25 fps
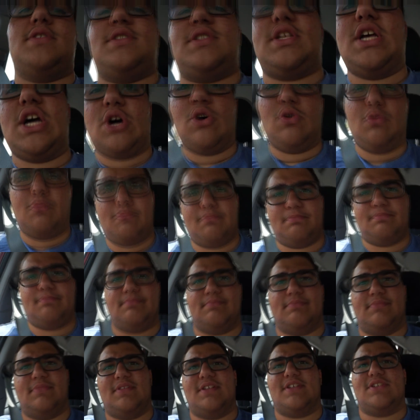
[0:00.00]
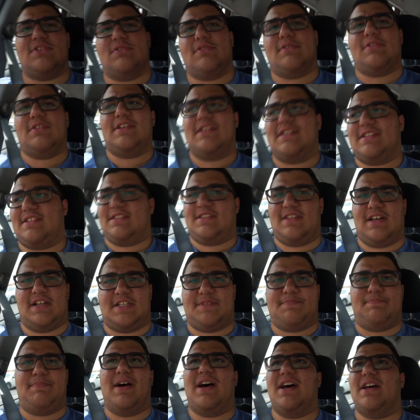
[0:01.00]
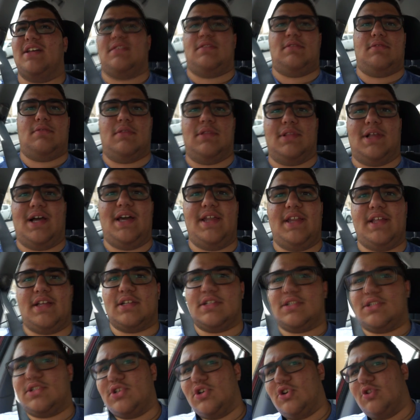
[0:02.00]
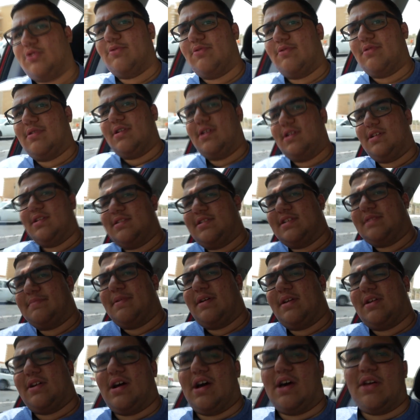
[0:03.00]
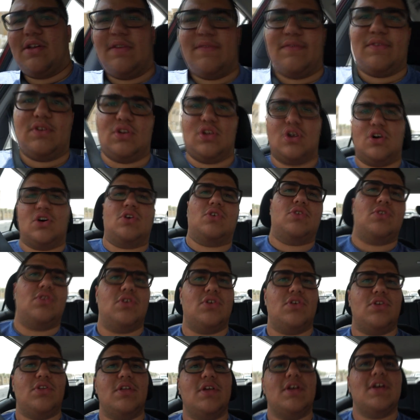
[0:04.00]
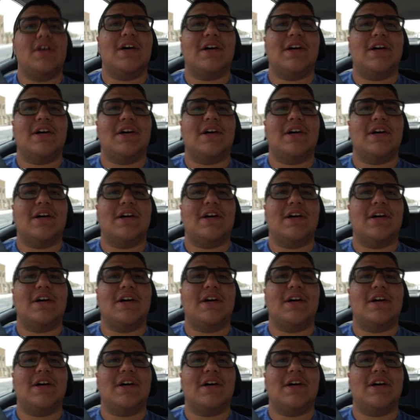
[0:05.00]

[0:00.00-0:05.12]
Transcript: So there's no there's such bad lighting is so is this bad? I don't even know, dude.